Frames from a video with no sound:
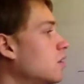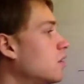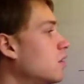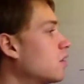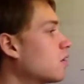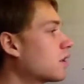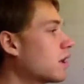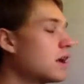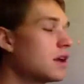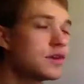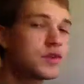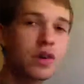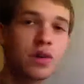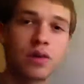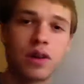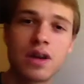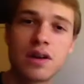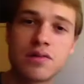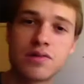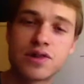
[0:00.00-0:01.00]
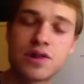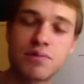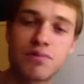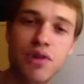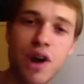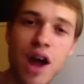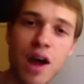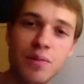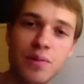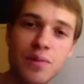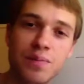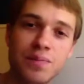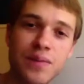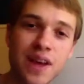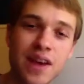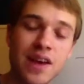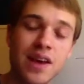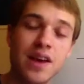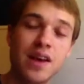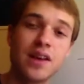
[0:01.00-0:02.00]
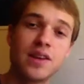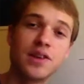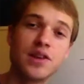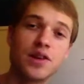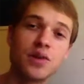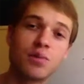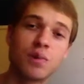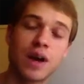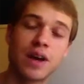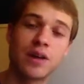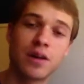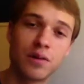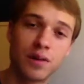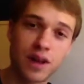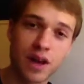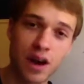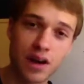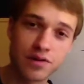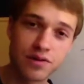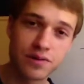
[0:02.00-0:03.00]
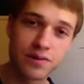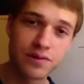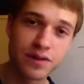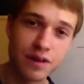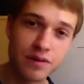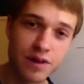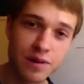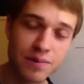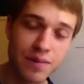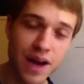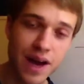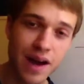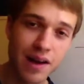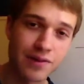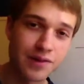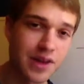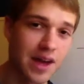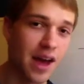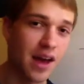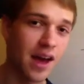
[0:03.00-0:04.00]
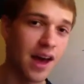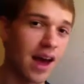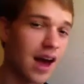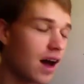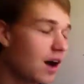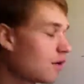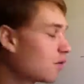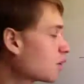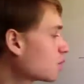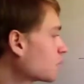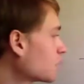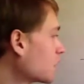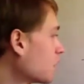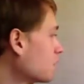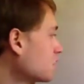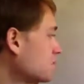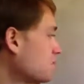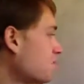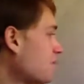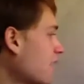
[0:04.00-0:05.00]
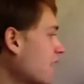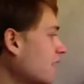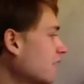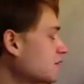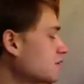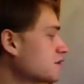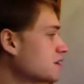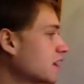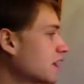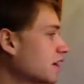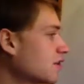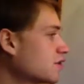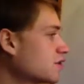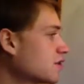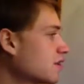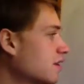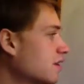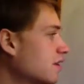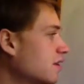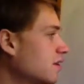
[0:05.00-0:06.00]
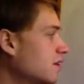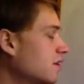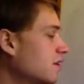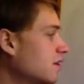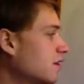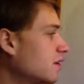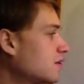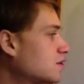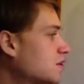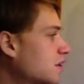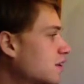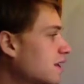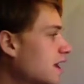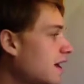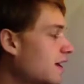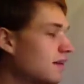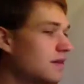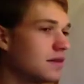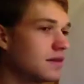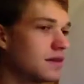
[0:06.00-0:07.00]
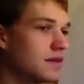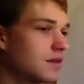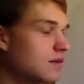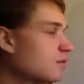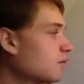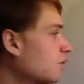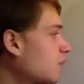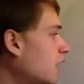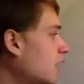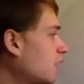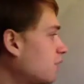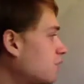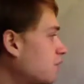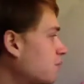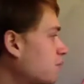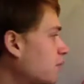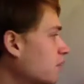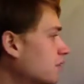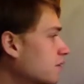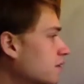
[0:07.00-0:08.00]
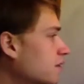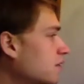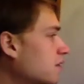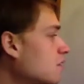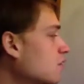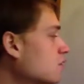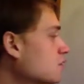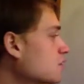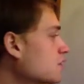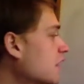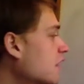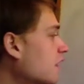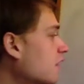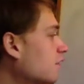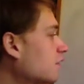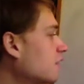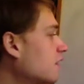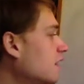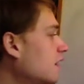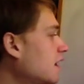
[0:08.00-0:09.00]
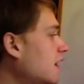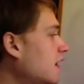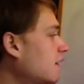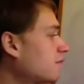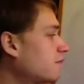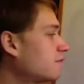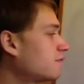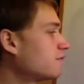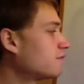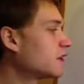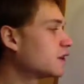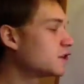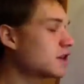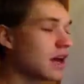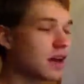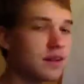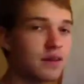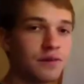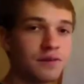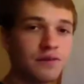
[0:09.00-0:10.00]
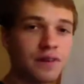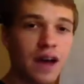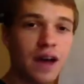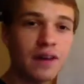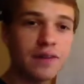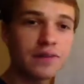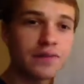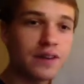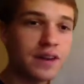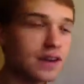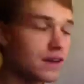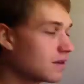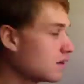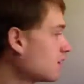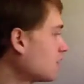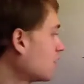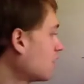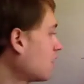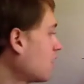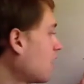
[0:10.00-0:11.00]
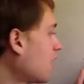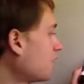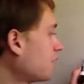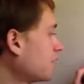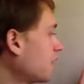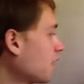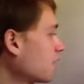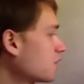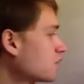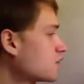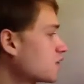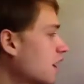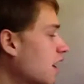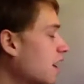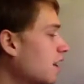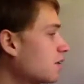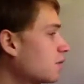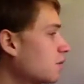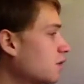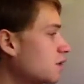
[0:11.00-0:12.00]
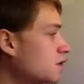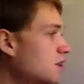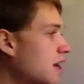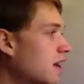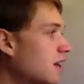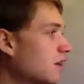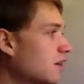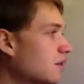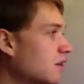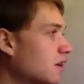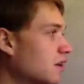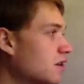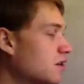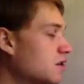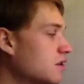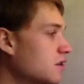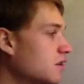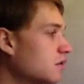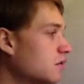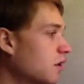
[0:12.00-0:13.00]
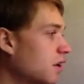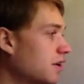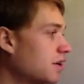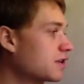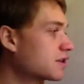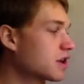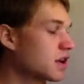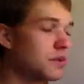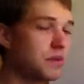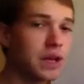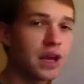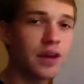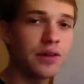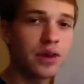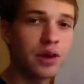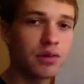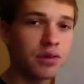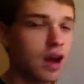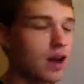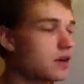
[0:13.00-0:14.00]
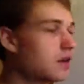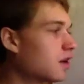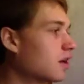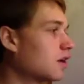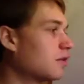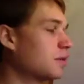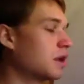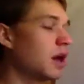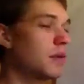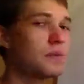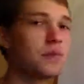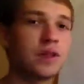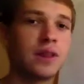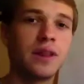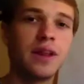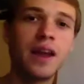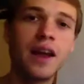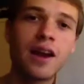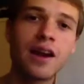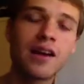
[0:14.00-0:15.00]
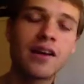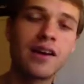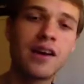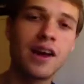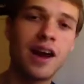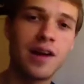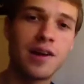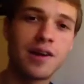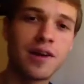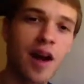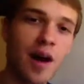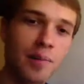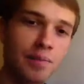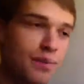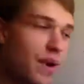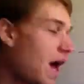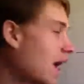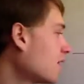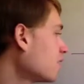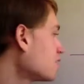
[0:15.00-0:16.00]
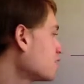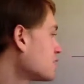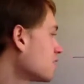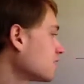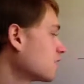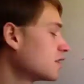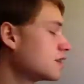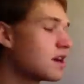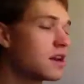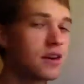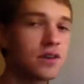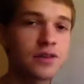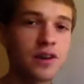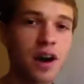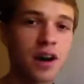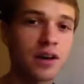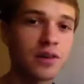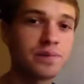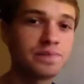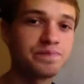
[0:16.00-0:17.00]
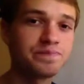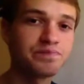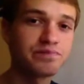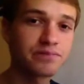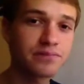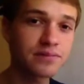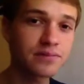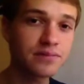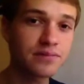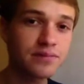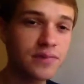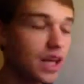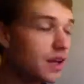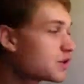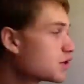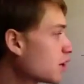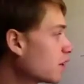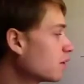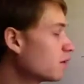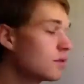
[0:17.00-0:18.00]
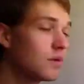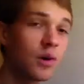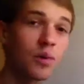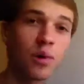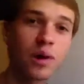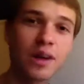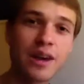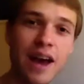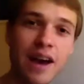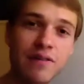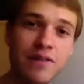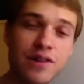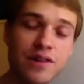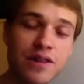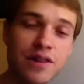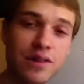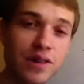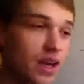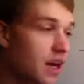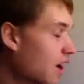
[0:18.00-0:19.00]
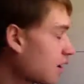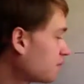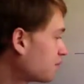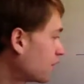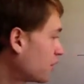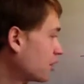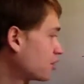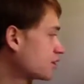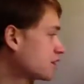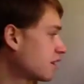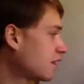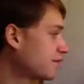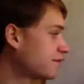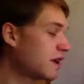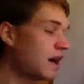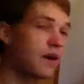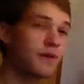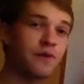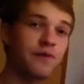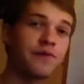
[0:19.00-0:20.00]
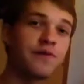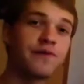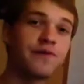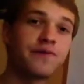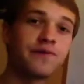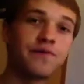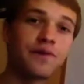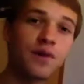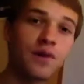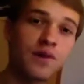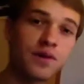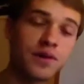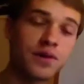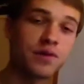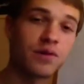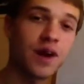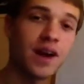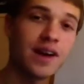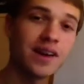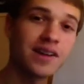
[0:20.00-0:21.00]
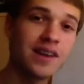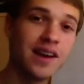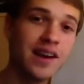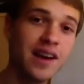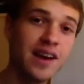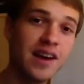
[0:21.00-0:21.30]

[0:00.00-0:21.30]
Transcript: Okay, so here's the problem. You weigh only 150 pounds. How are we going to balance things so that, well, if you put yourself at exactly 5 feet on the other side, what is that going to do? Well, he's going to be on the ground, you're going to be up in the air, and you're not balancing the teeter-totter. So, what do you have to do? You got to put yourself out further, right?